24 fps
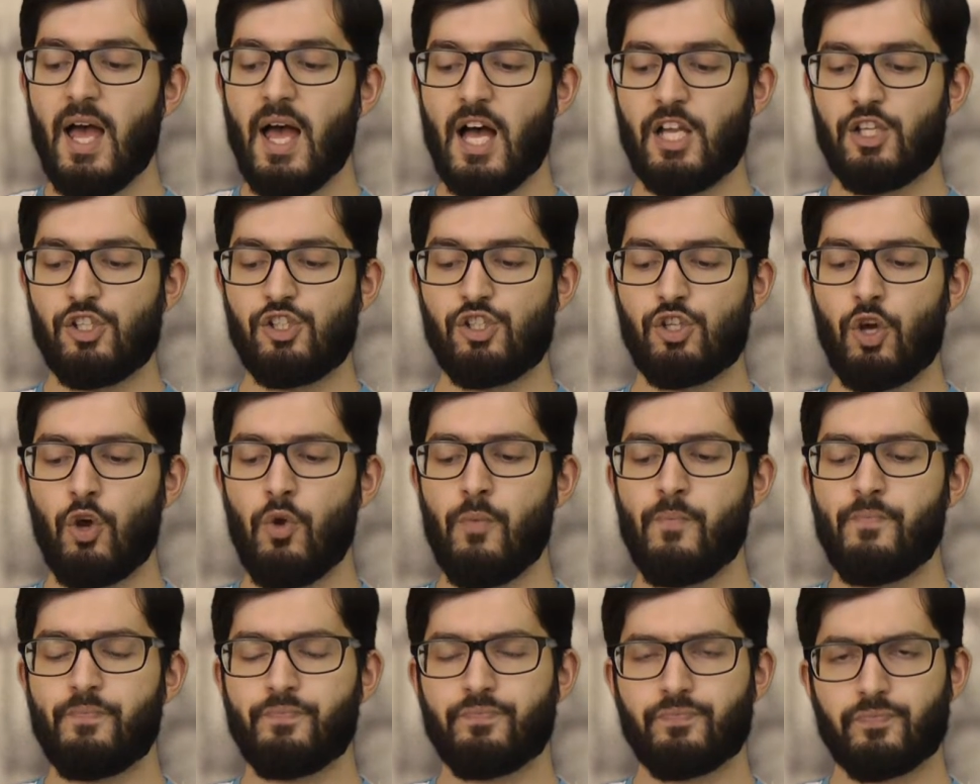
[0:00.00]
And
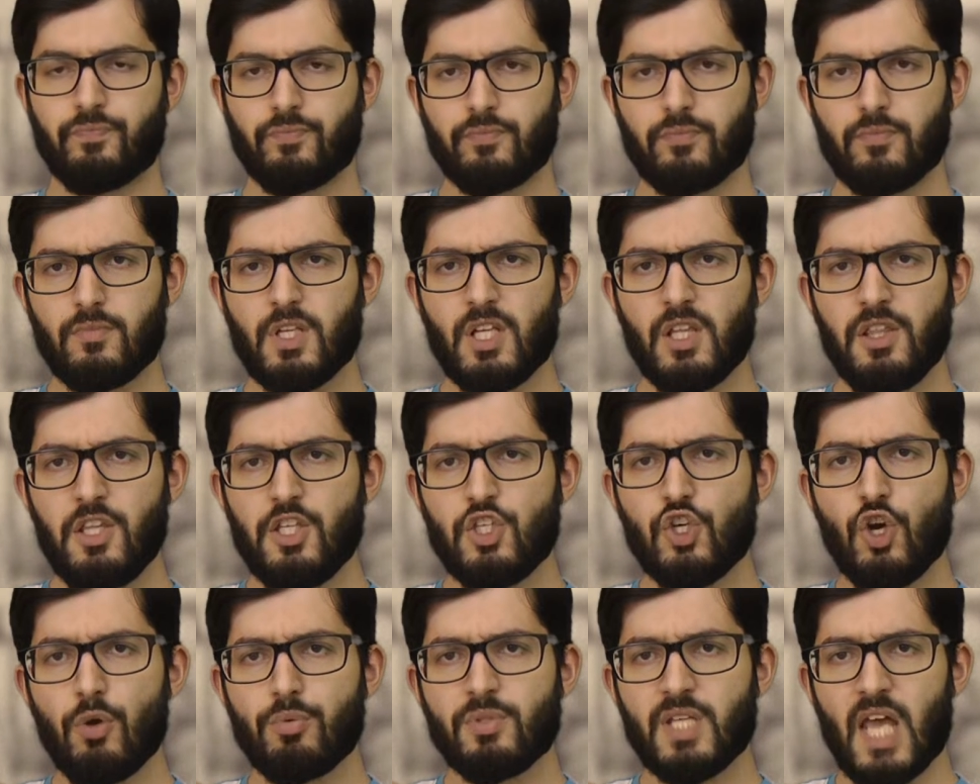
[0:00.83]
so
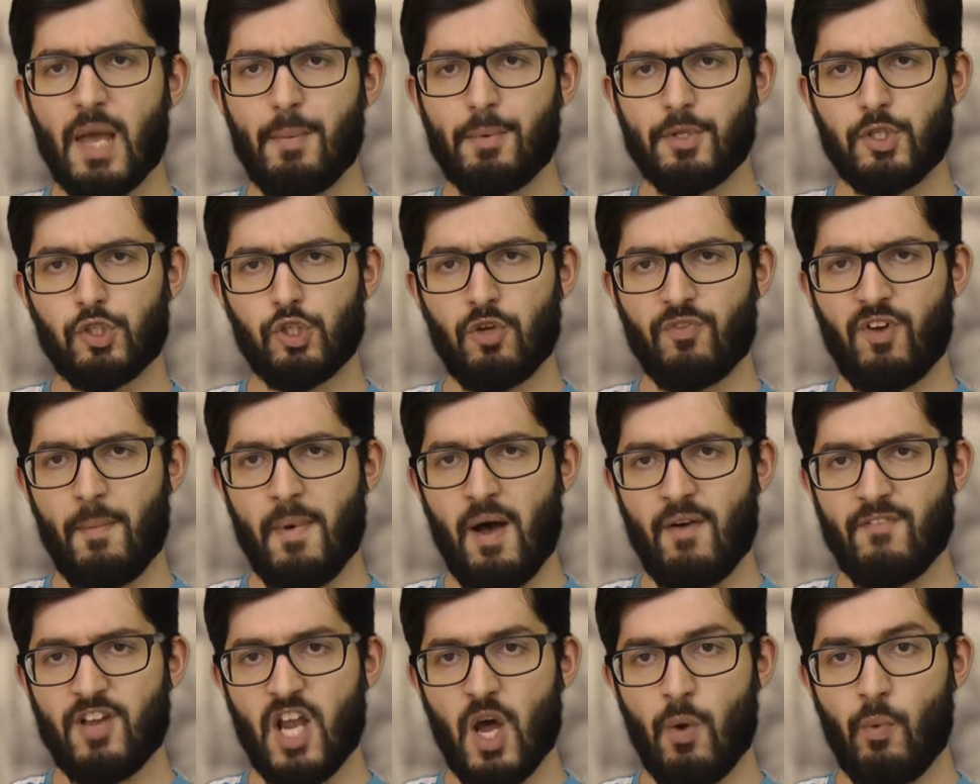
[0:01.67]
these groups are able to sort of come
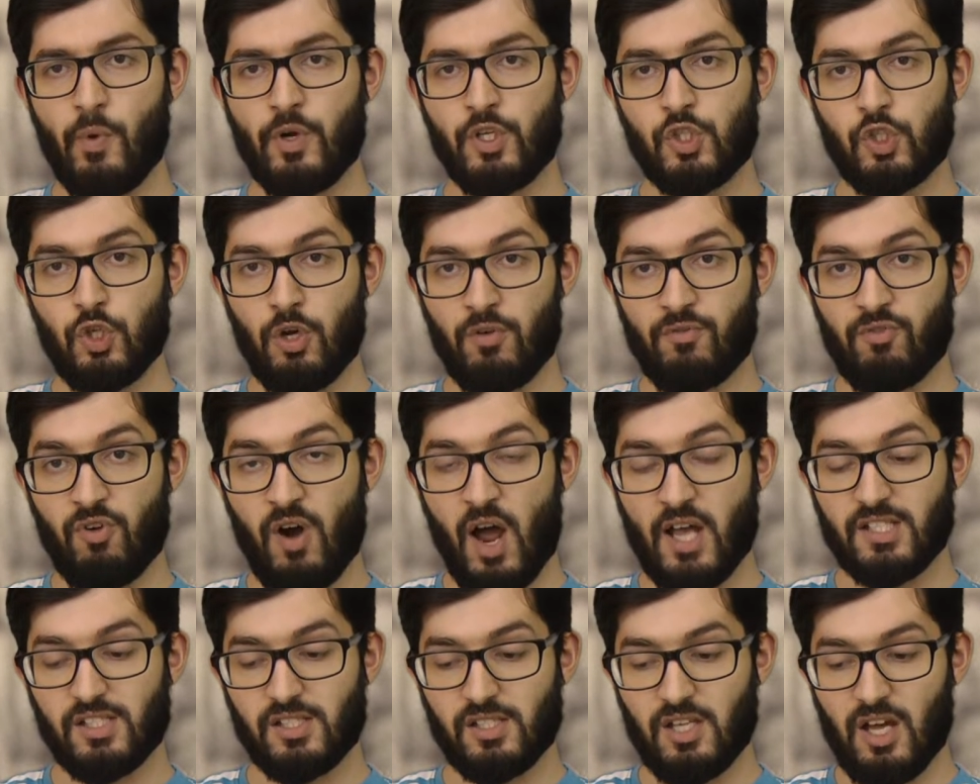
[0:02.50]
out of nowhere and sort of
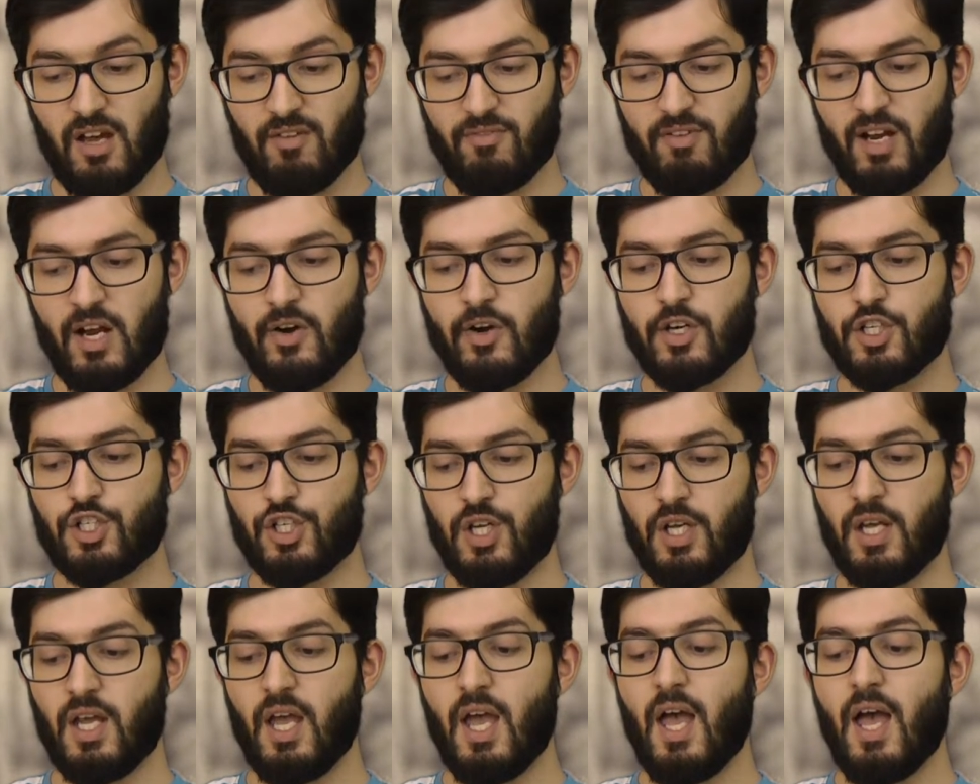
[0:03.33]
rise and start
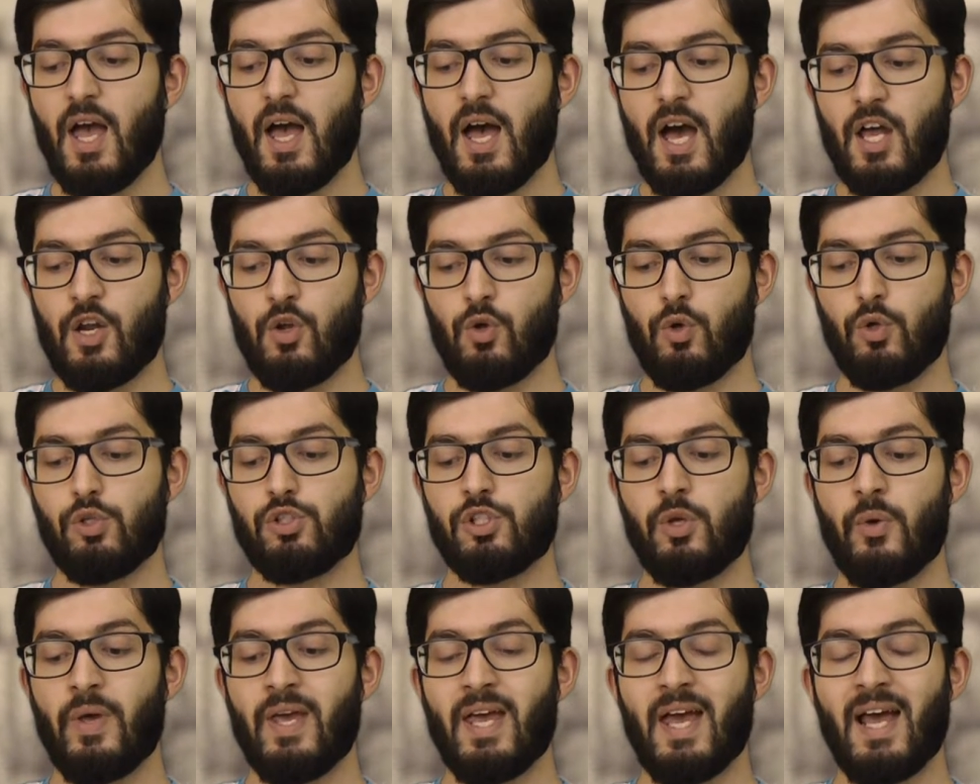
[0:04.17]
flourishing. And
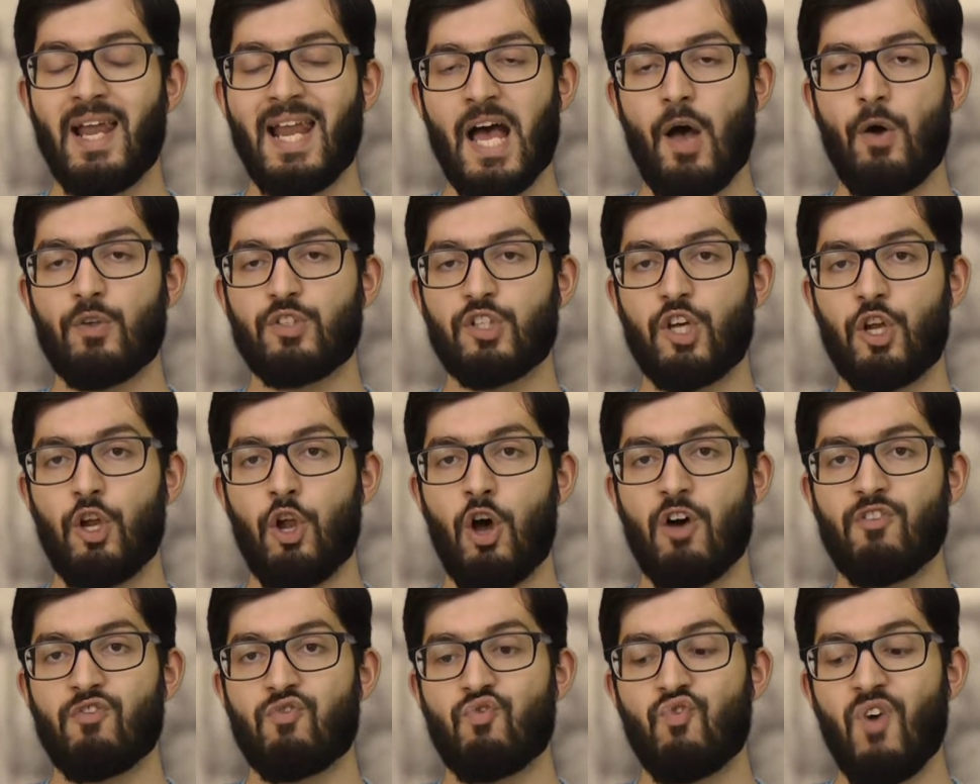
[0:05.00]
also it allows a lot of